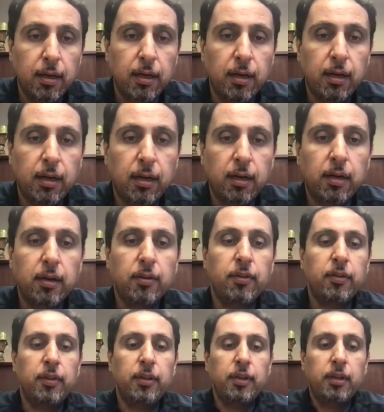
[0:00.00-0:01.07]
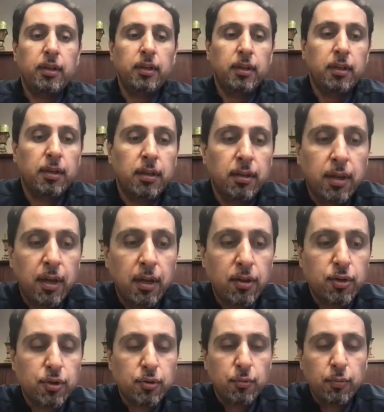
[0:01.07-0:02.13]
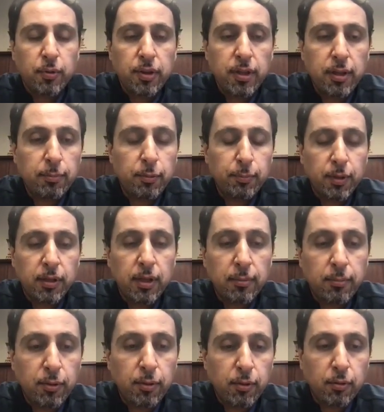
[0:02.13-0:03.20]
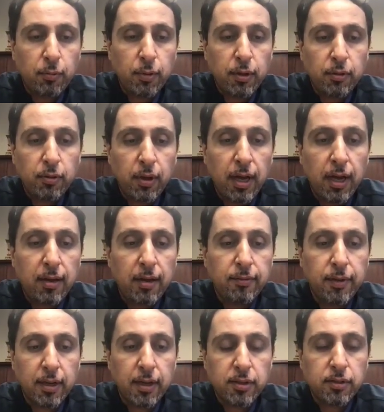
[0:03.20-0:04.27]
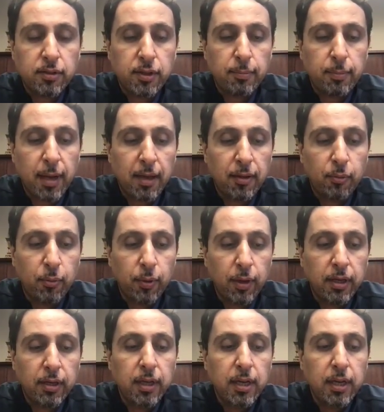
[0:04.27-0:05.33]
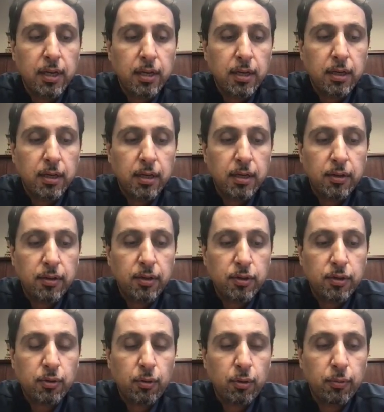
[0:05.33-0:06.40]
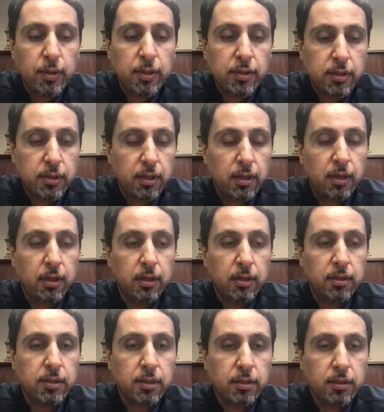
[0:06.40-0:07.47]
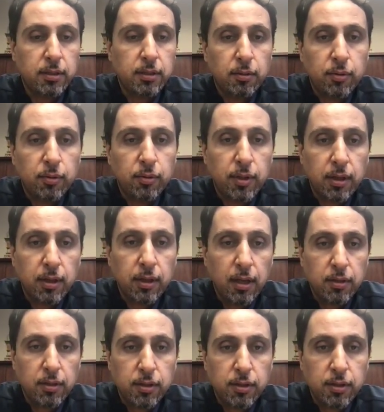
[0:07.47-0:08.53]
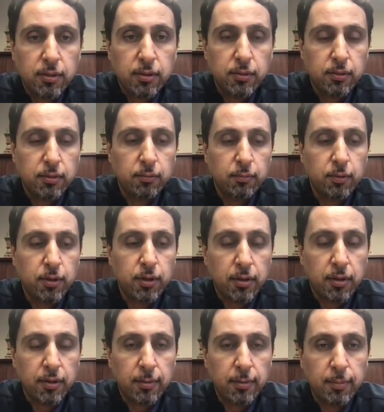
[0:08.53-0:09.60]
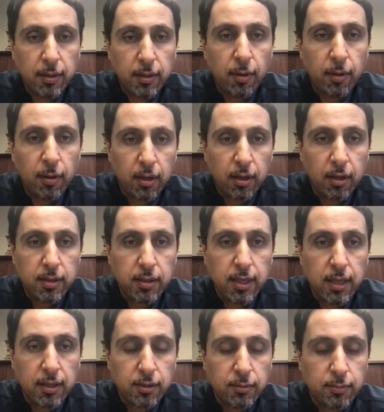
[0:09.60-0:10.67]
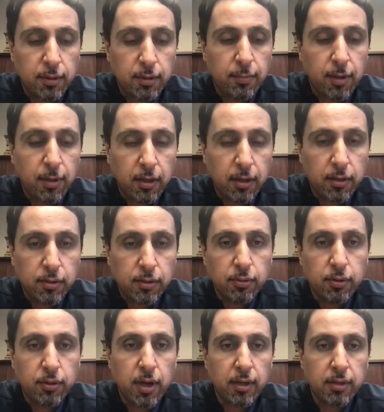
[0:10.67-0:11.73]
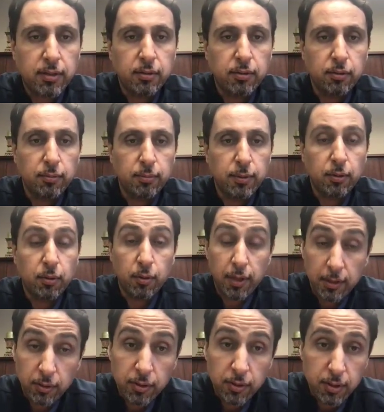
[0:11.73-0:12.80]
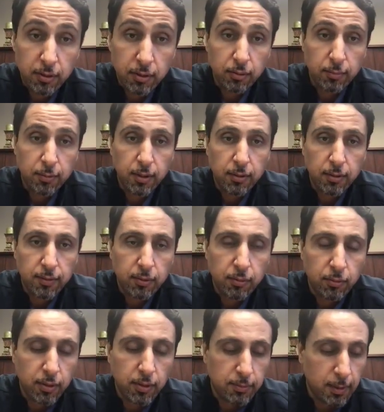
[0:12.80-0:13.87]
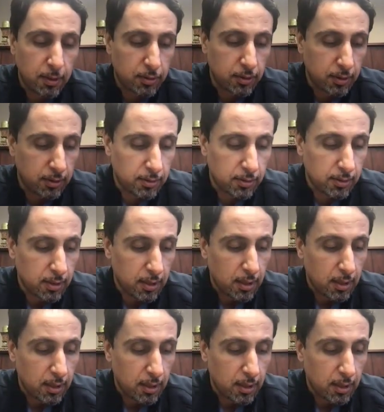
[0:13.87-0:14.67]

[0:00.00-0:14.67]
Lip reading: Uh, the issue with WPW, when you have accessory pathway, there's always certain contraindications, which are the beta blockers, calcium channel blockers, or digoxin or adenosine to be given to these patients